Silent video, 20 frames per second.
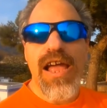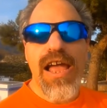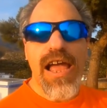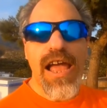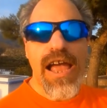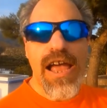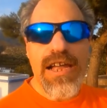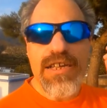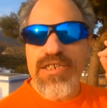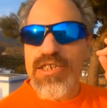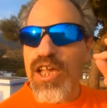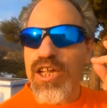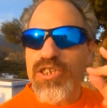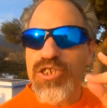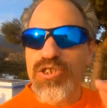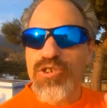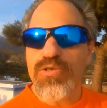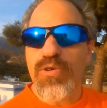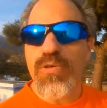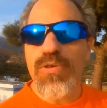is a
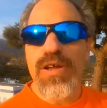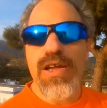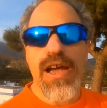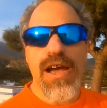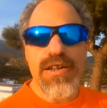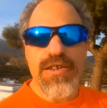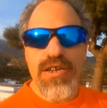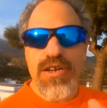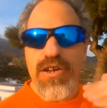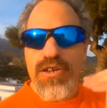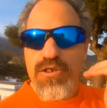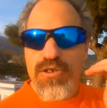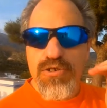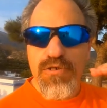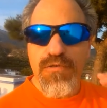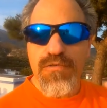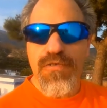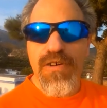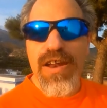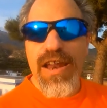shortcut to
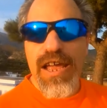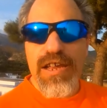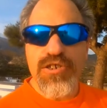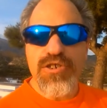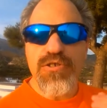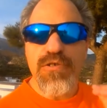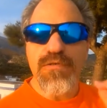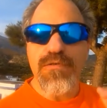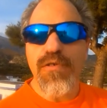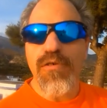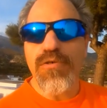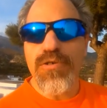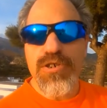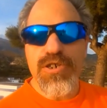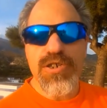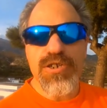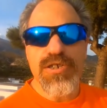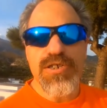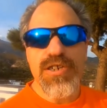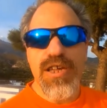financial
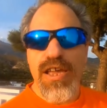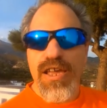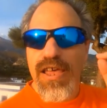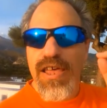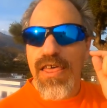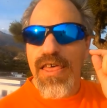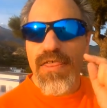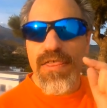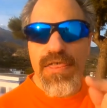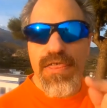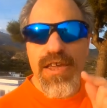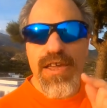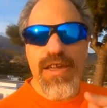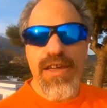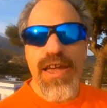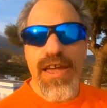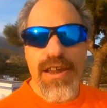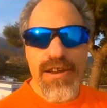fortunes, think again.